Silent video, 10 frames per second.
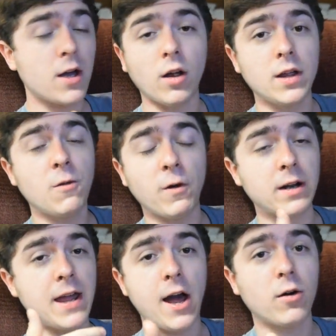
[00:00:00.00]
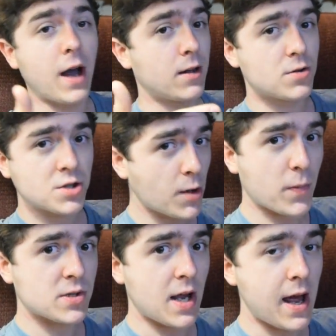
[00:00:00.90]
Caulifla and Kale got their
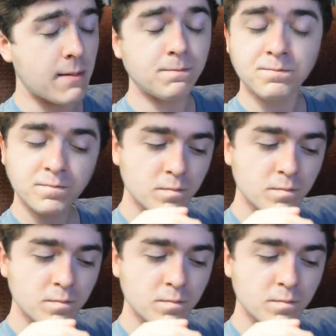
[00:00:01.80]
Super Saiyan,